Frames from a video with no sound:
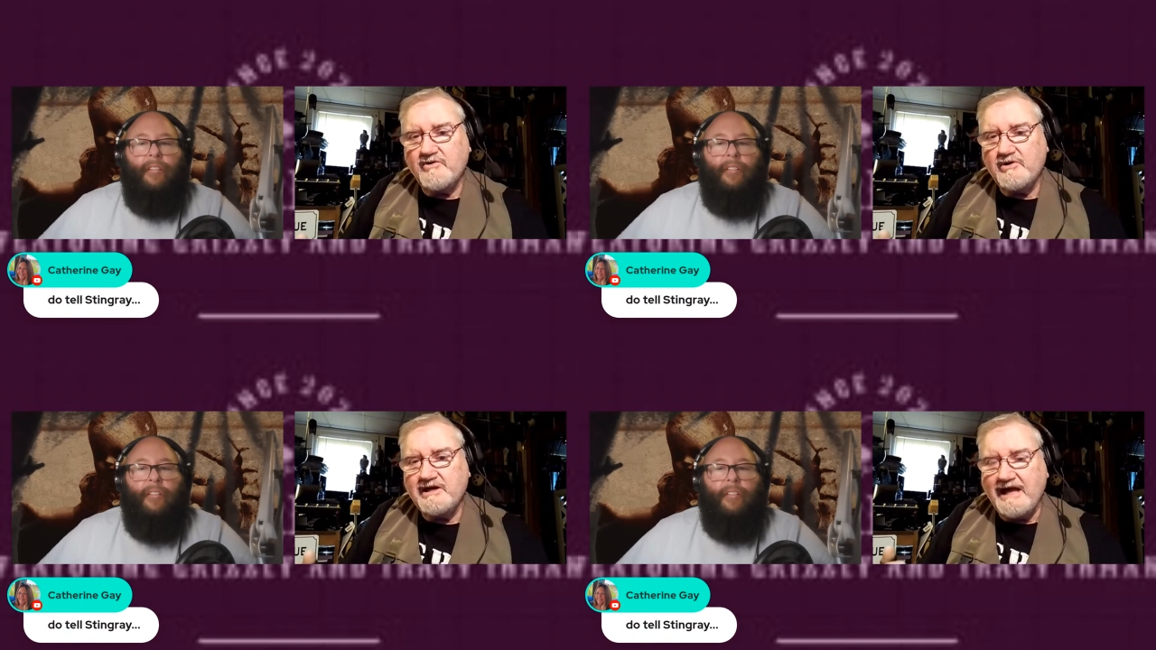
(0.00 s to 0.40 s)

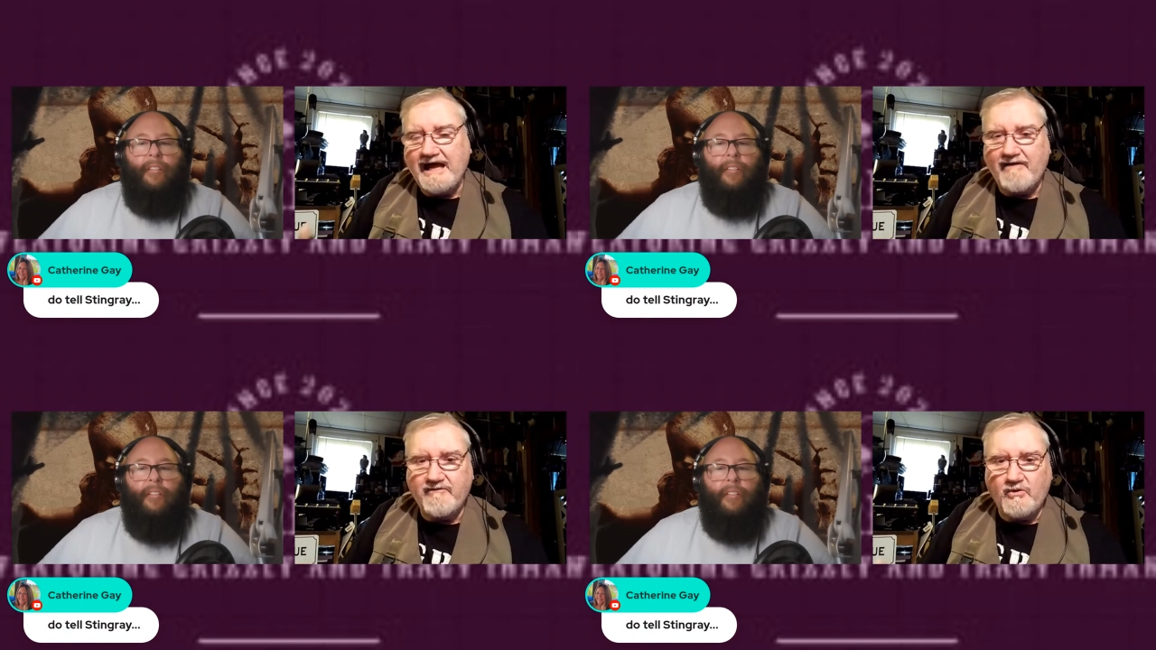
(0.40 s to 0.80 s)
Speaker 1: very
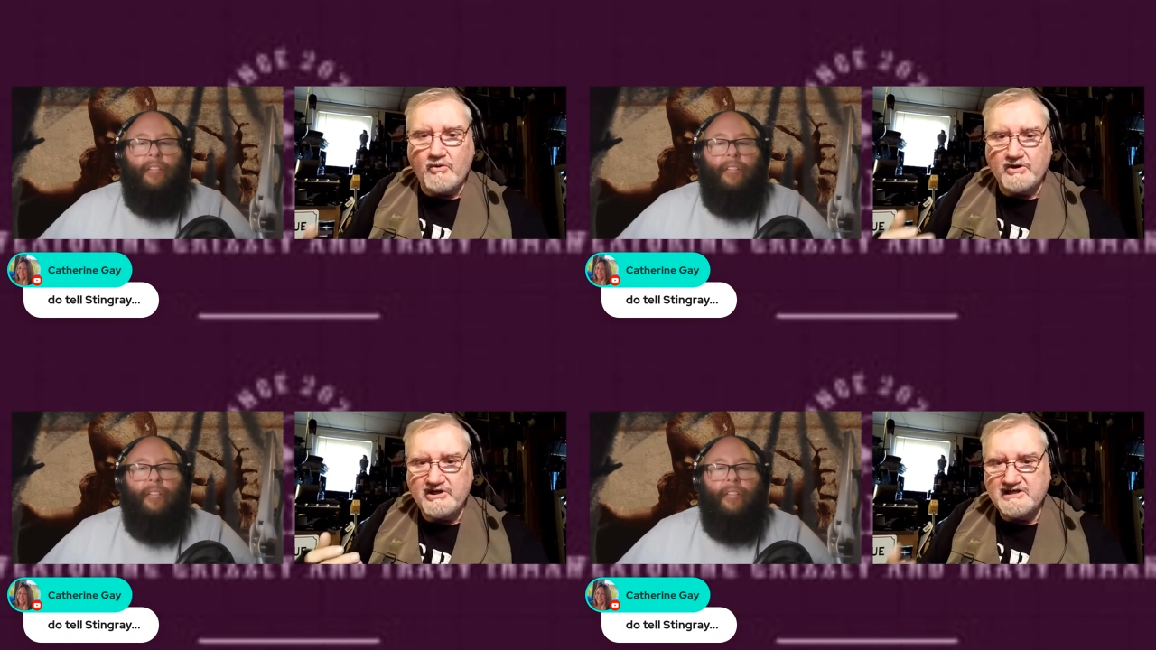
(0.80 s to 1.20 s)
doubtful
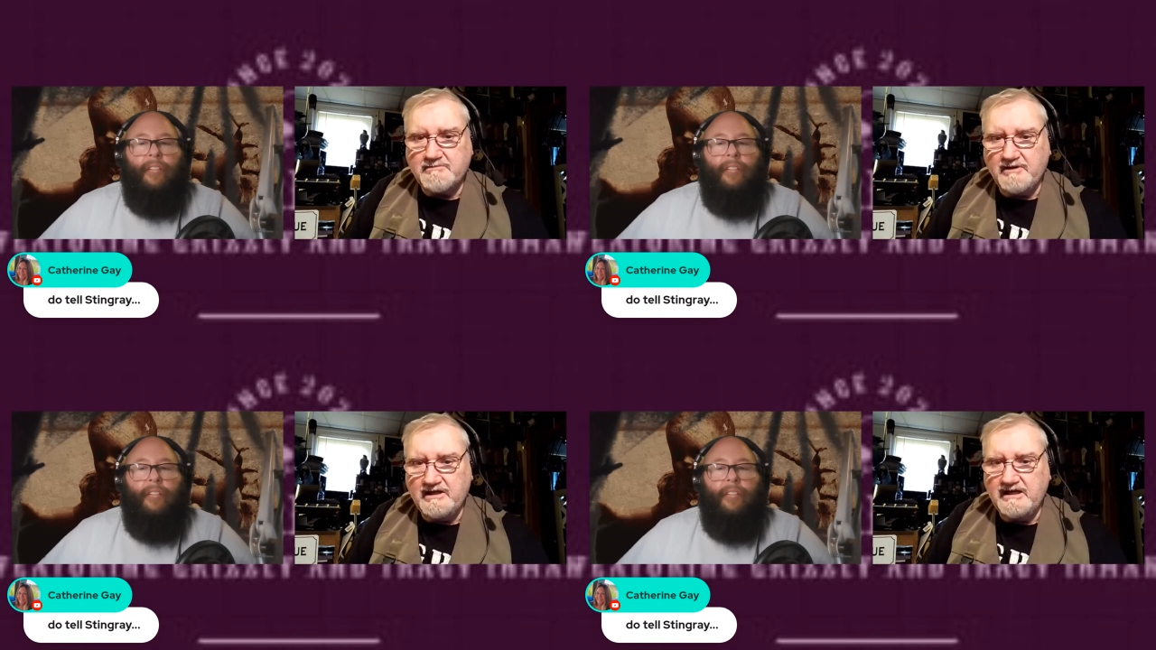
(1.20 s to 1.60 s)
or
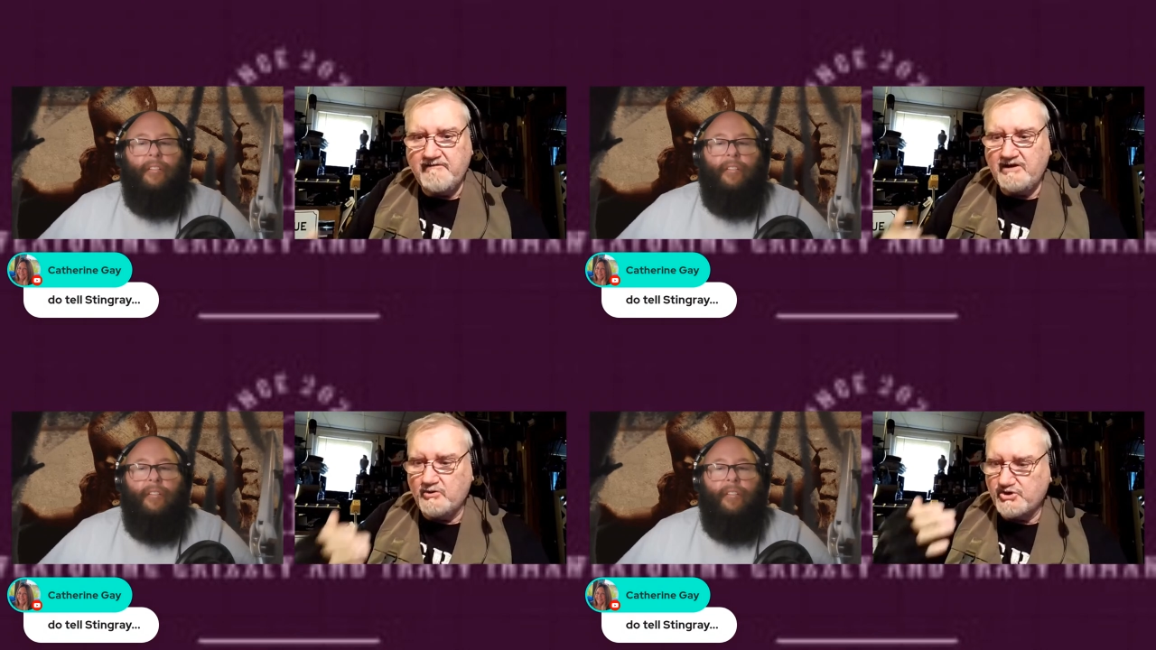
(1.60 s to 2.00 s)

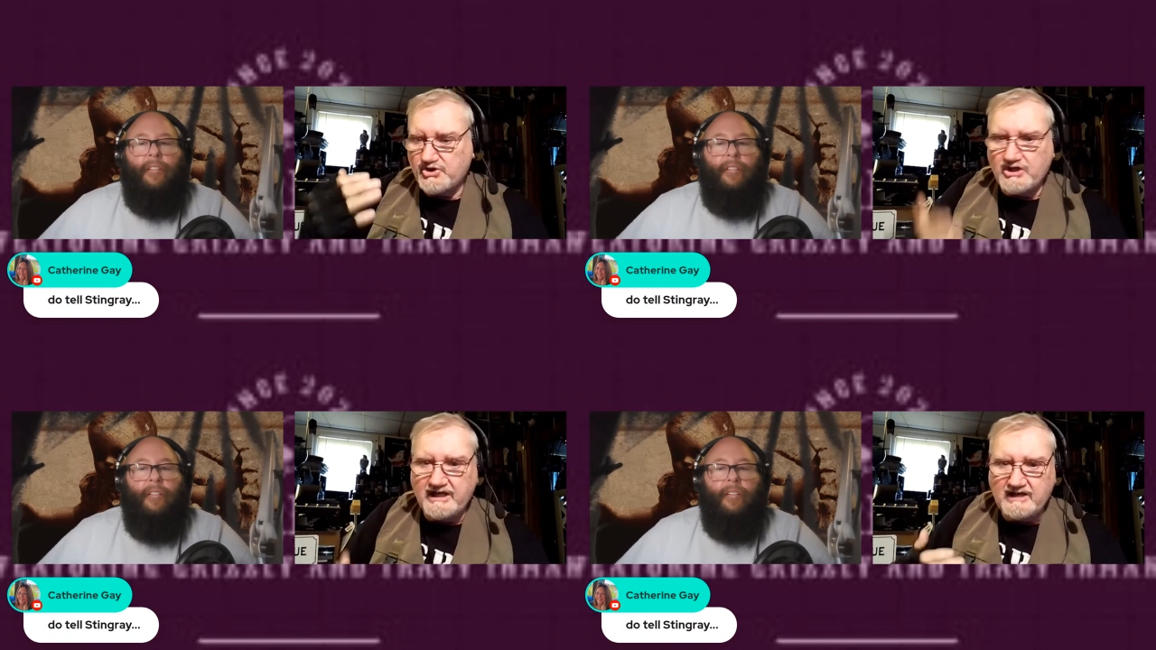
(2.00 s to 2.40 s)
disbelieving or
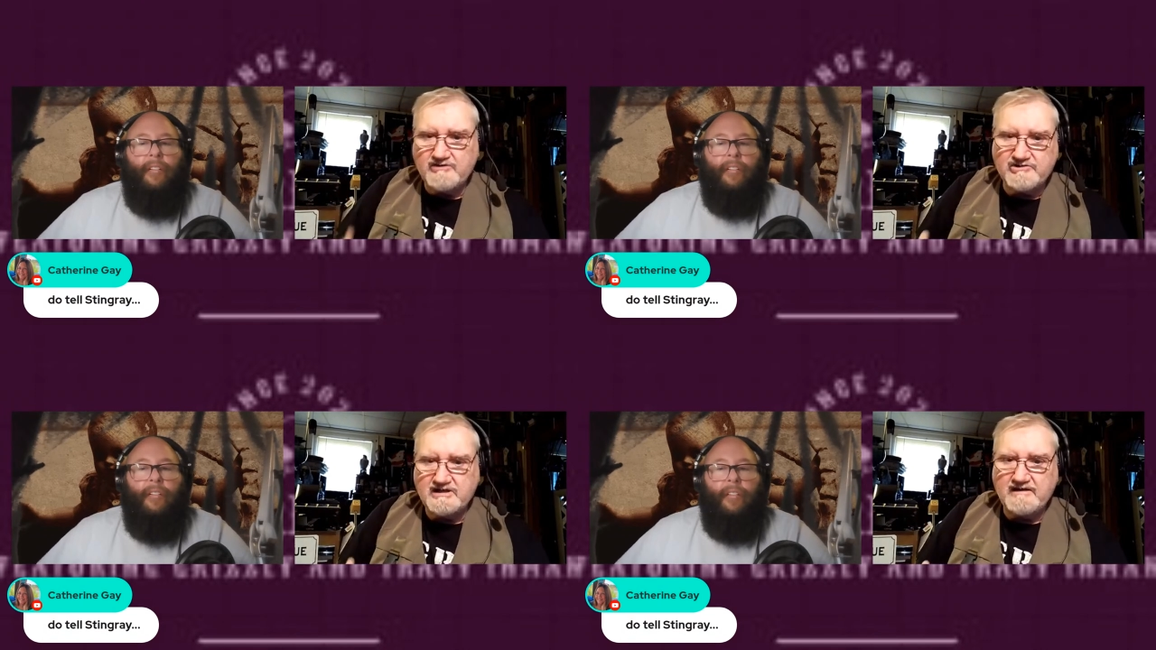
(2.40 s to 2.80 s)
shutting
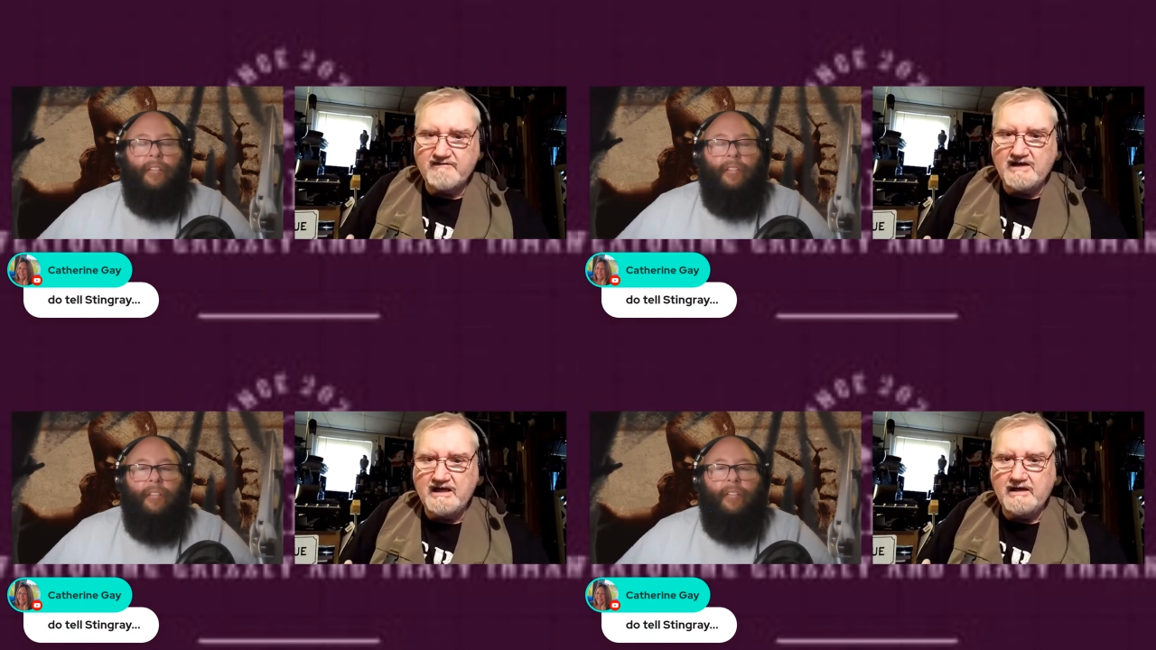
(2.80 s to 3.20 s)

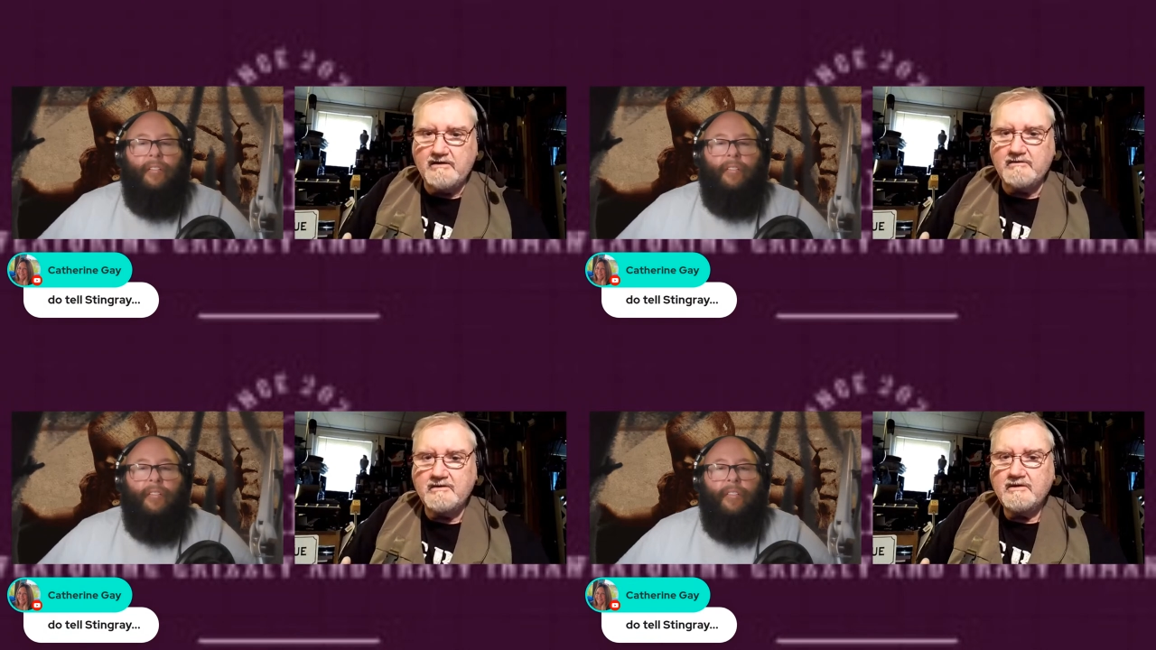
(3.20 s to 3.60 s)
yourself
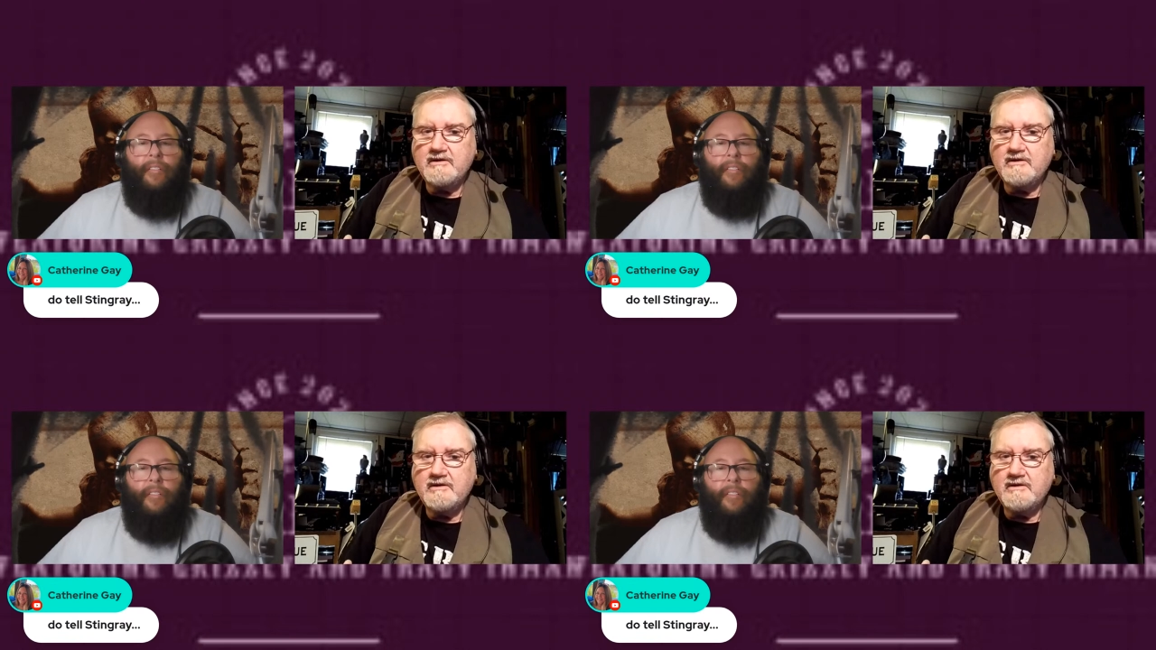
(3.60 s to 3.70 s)
down,